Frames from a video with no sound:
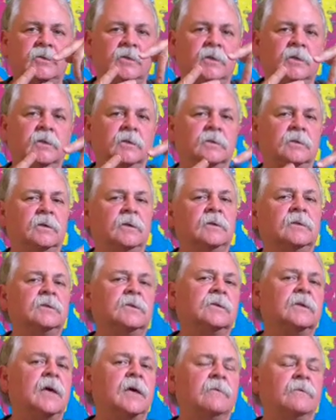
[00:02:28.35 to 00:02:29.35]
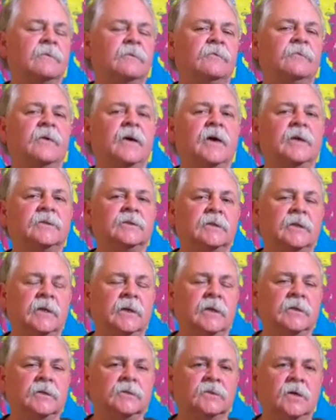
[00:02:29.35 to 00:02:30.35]
and it's kind of a
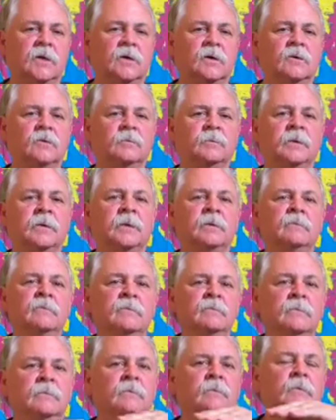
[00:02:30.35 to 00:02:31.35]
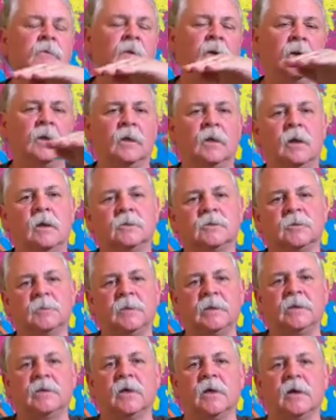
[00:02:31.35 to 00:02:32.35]
fascinating zone. But it can also be
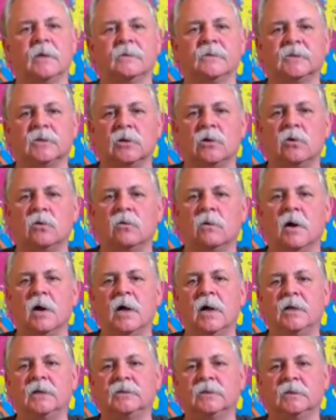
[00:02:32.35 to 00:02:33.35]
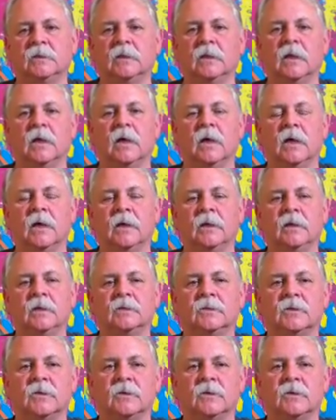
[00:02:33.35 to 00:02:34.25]
thought of as a horizon line, and so